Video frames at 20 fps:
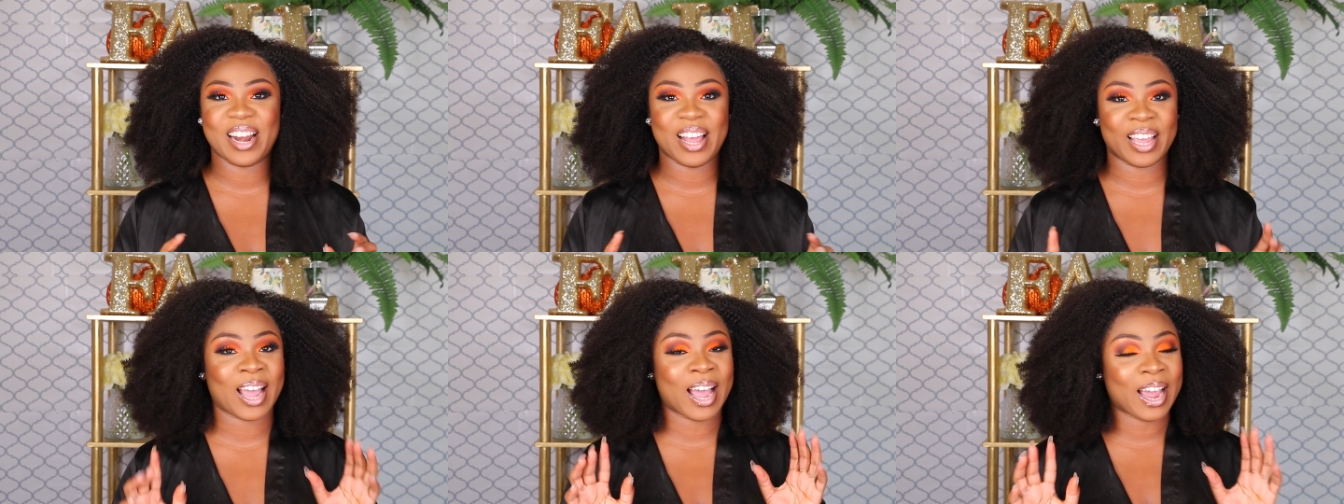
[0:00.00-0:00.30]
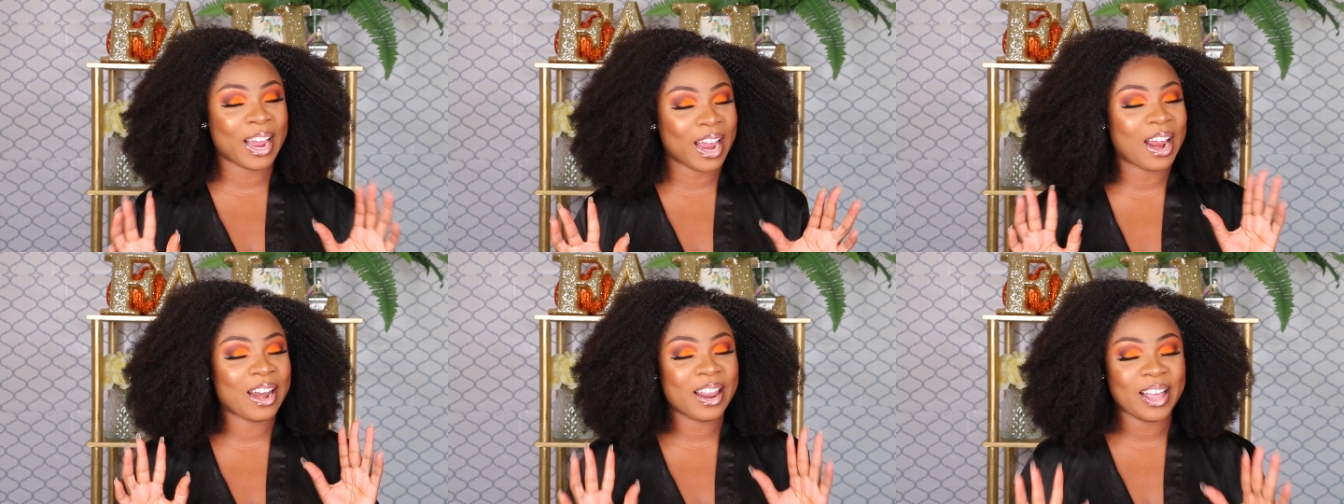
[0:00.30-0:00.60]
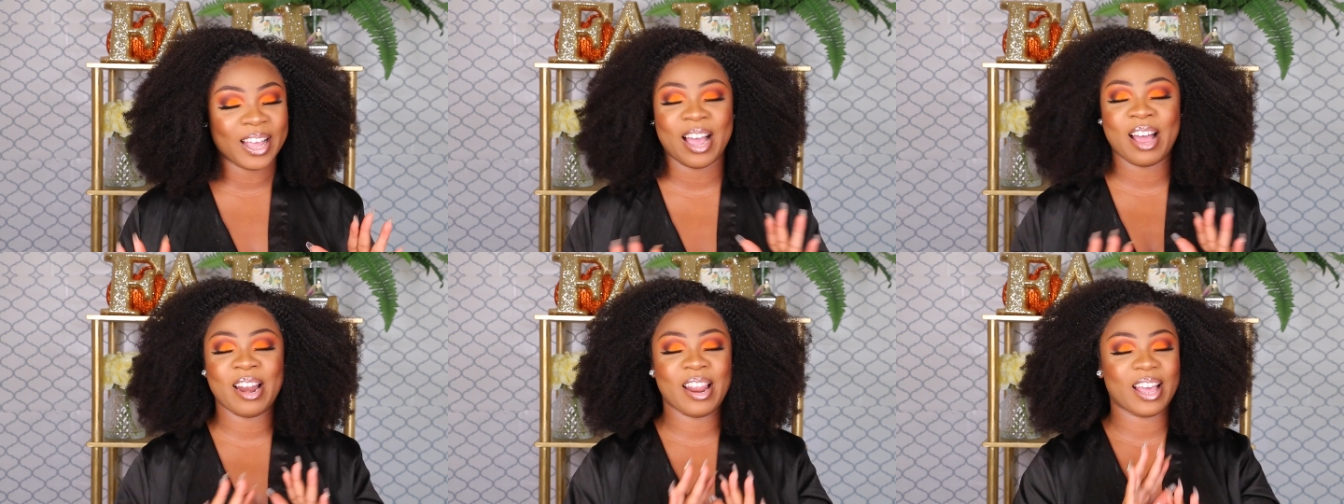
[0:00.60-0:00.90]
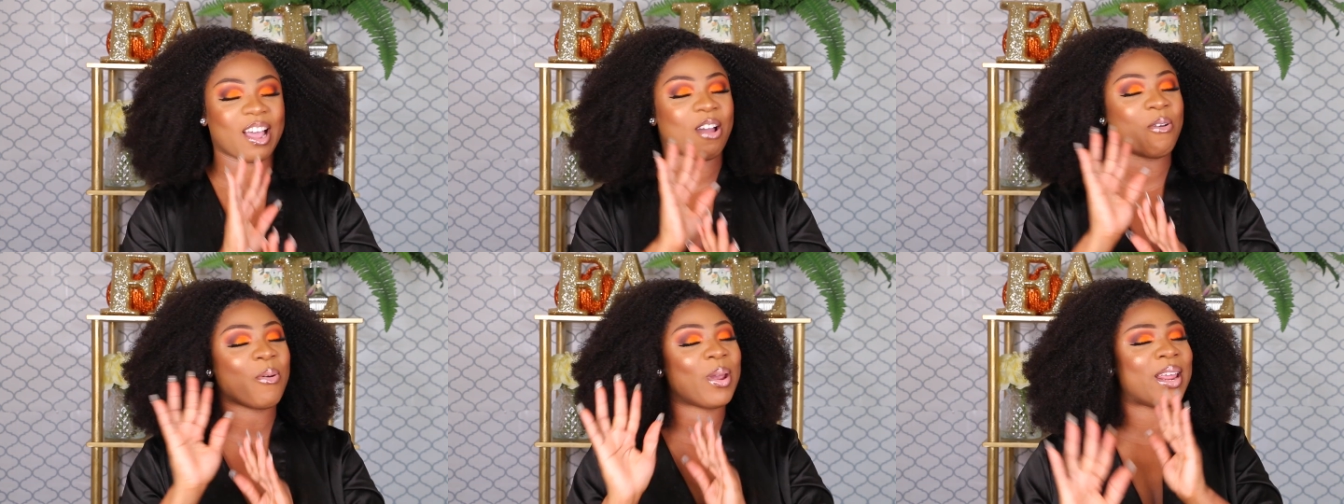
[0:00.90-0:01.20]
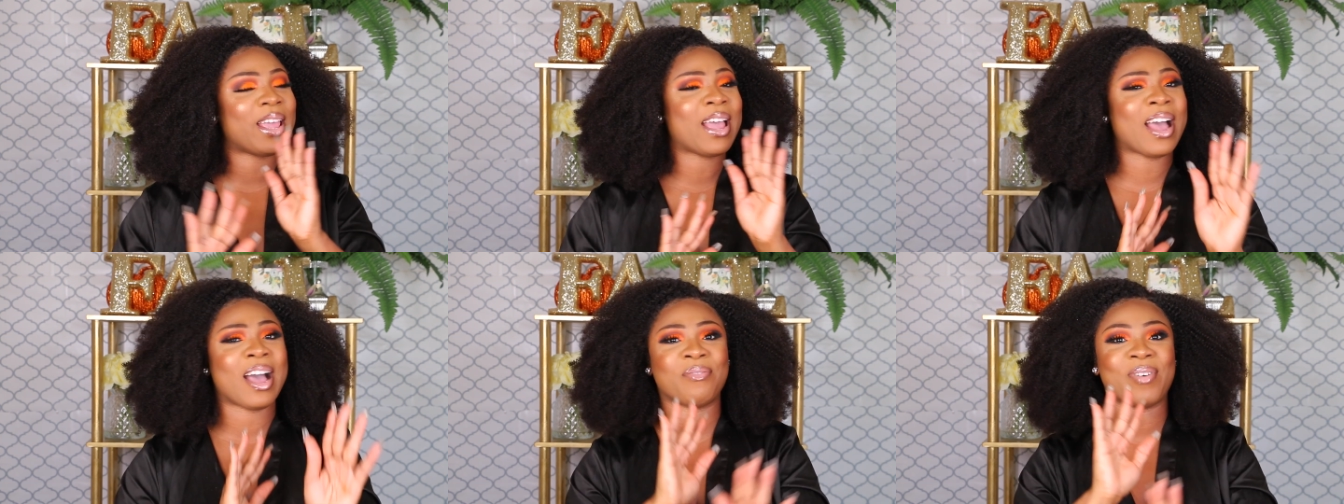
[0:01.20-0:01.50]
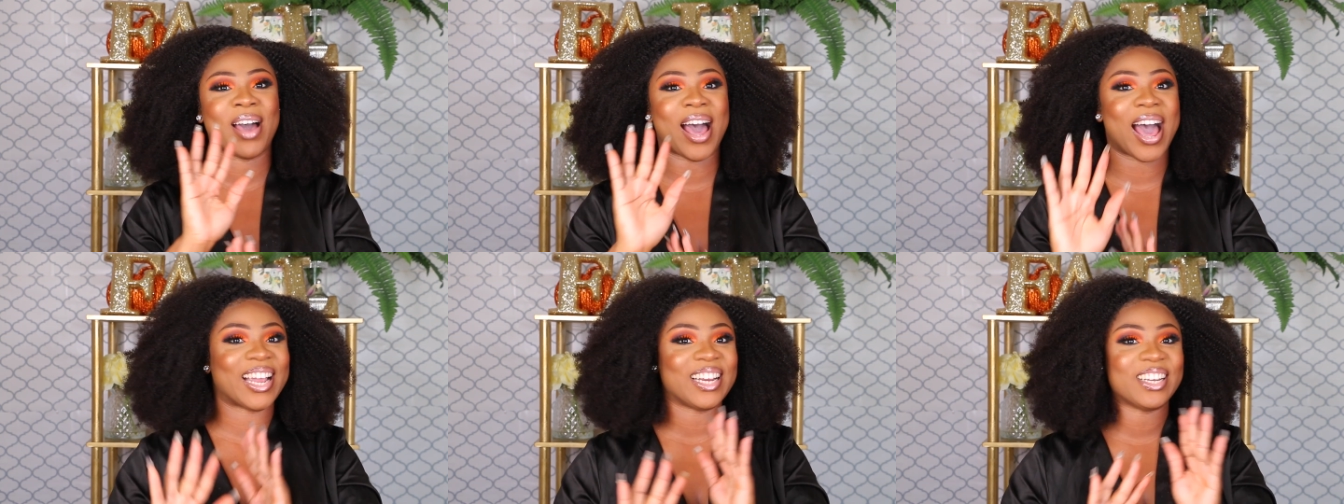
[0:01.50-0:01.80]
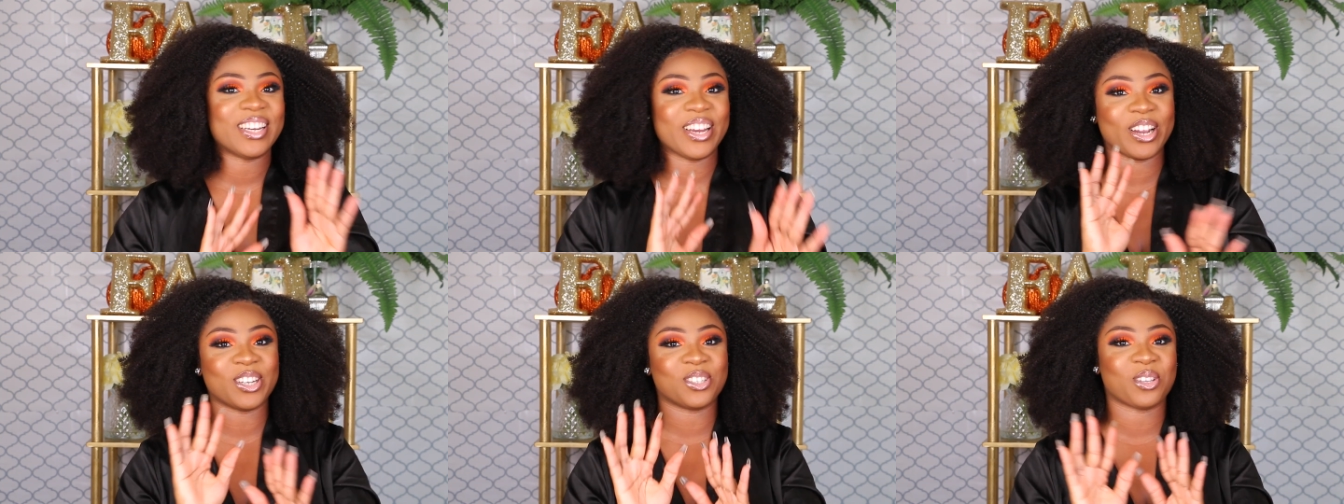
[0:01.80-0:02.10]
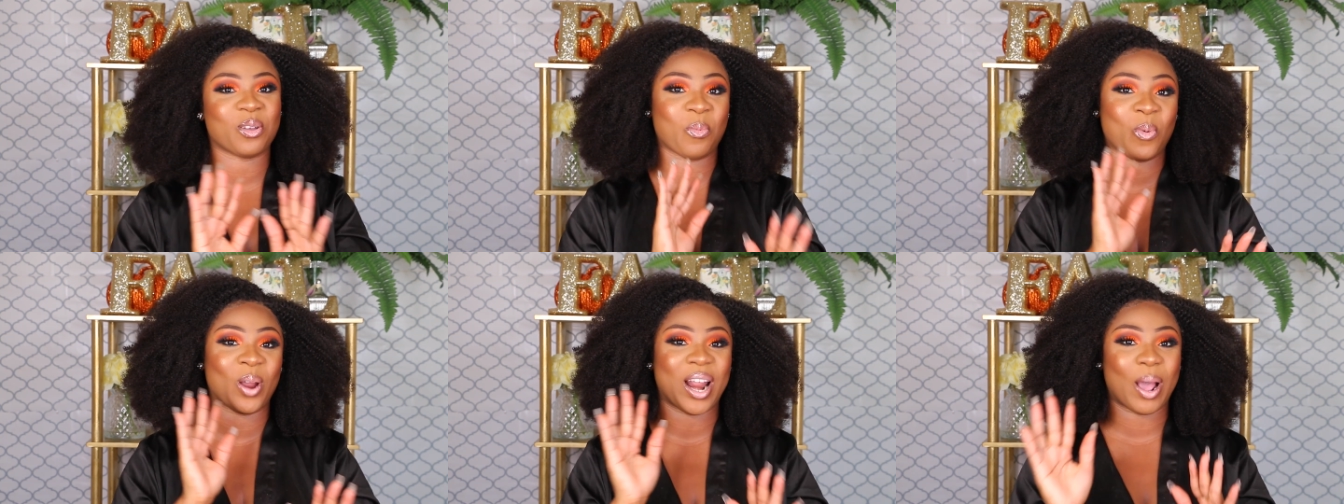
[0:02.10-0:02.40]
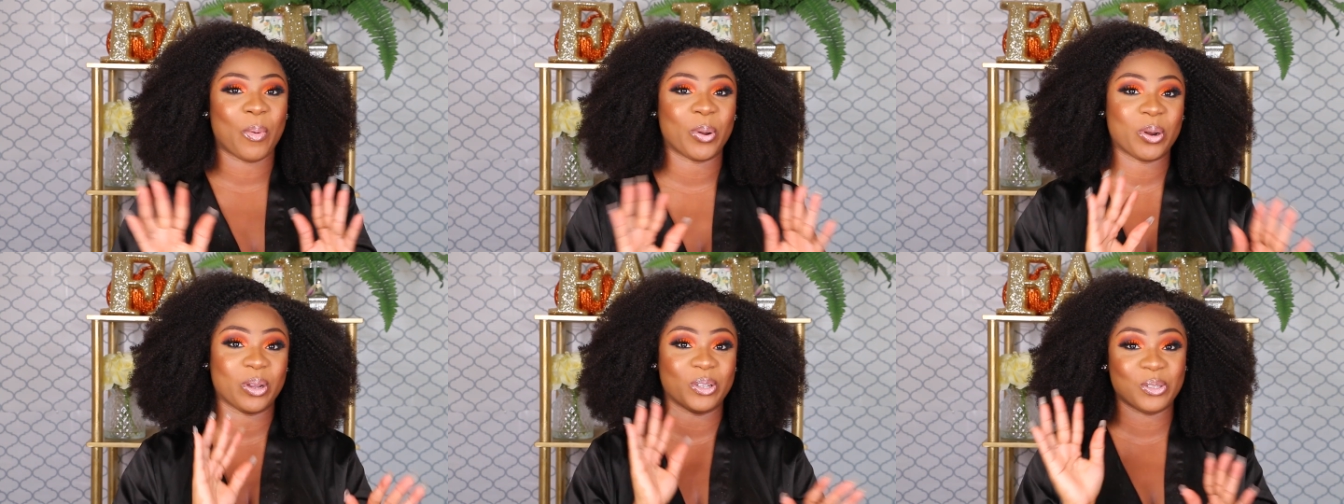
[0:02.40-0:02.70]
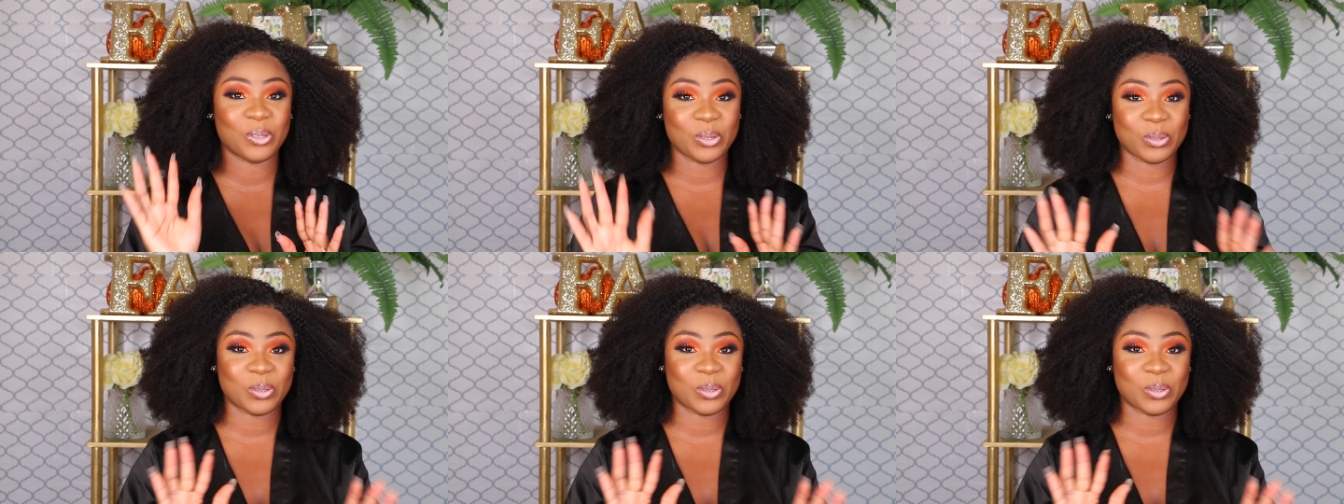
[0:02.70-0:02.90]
Like I, I, like, I like already have ideas on what I want to